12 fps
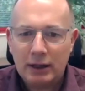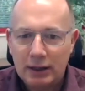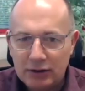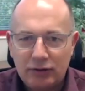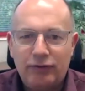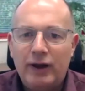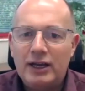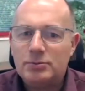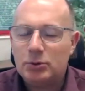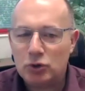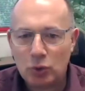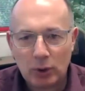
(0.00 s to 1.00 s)

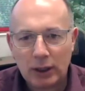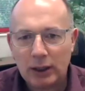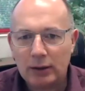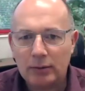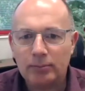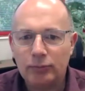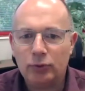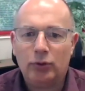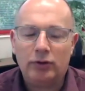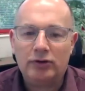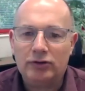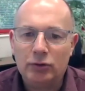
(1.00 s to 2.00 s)
interface between
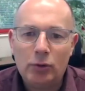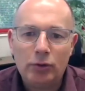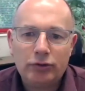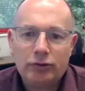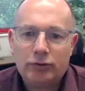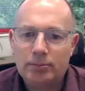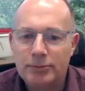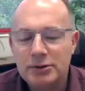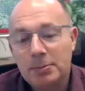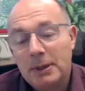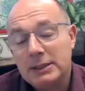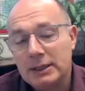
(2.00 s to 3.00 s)
sort of the source
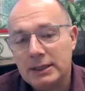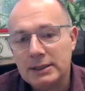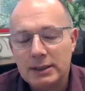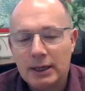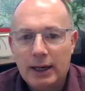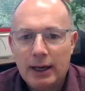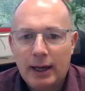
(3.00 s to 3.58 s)
species